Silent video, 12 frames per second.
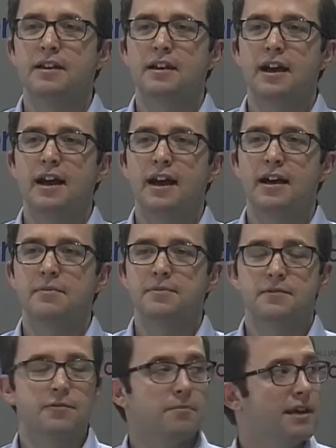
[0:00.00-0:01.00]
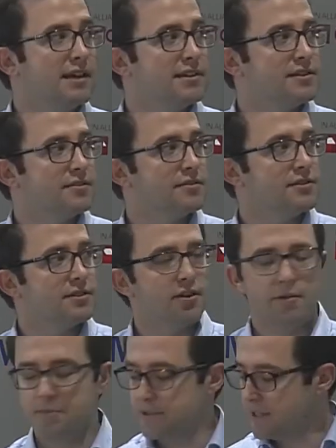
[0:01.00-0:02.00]
for me to
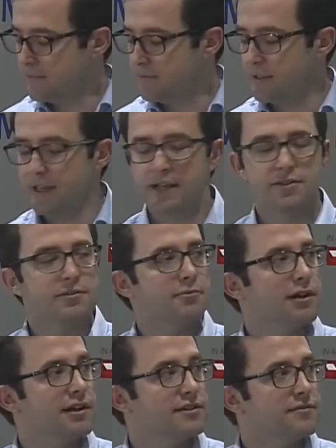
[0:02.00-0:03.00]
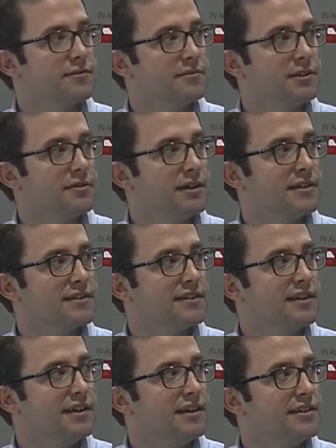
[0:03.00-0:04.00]
compensate for that extra production from the US.
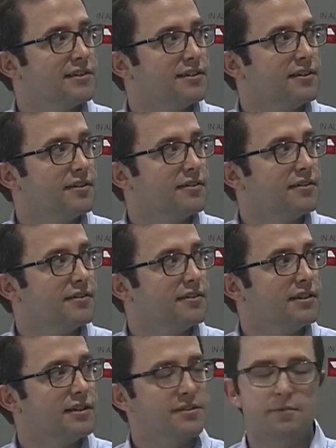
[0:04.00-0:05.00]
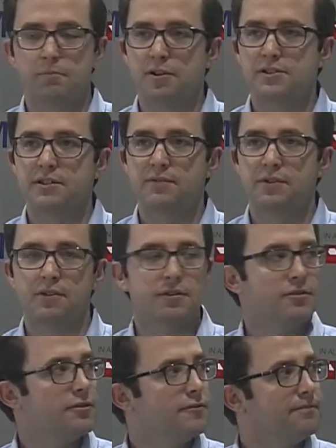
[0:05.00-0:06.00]
So, yeah, so positive view on
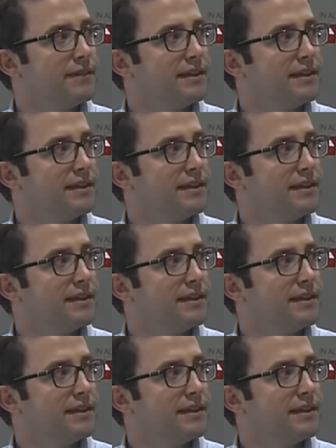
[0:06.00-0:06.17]
oil.